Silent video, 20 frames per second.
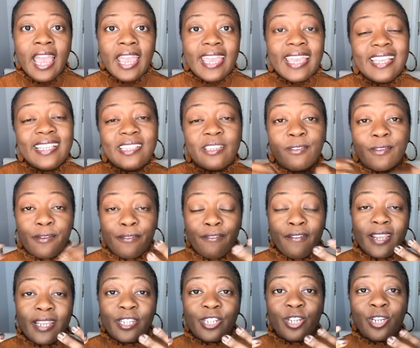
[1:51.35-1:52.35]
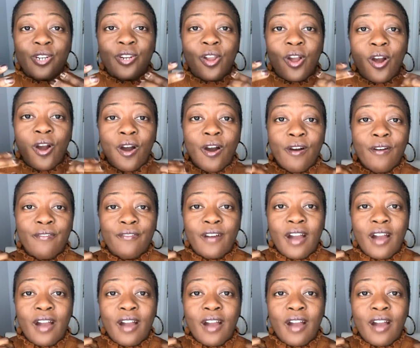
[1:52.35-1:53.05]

is a reflection of